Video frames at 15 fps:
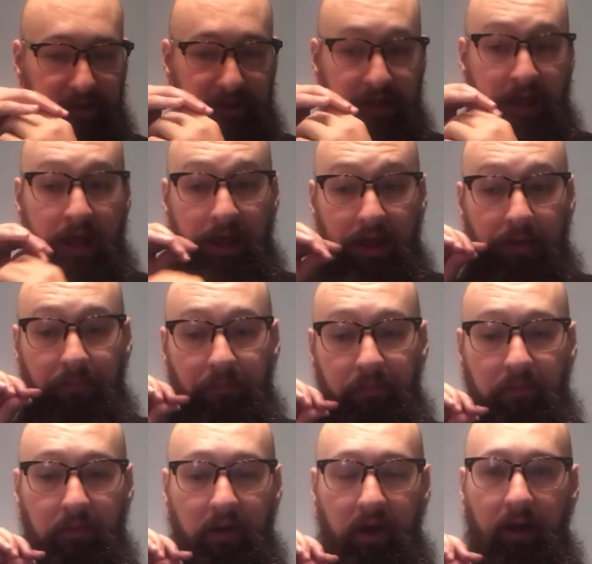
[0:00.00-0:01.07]
that
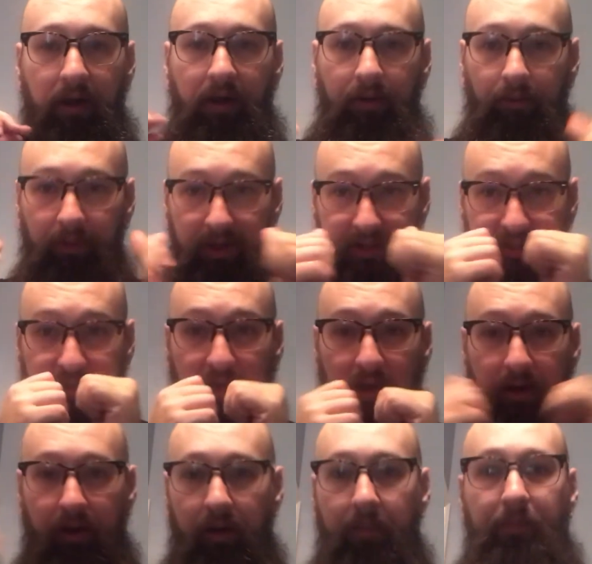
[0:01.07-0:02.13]
it's
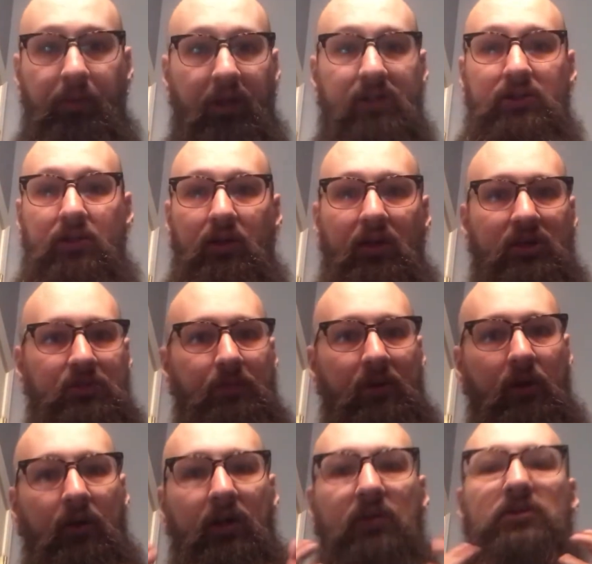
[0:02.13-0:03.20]
not a pleasant
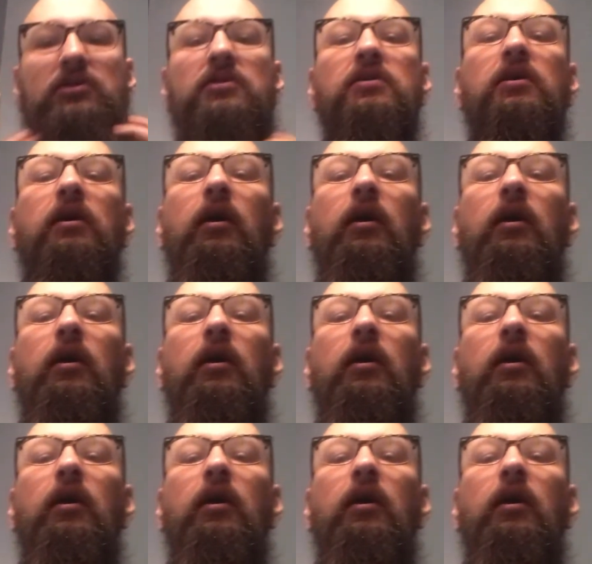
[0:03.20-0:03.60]
experience.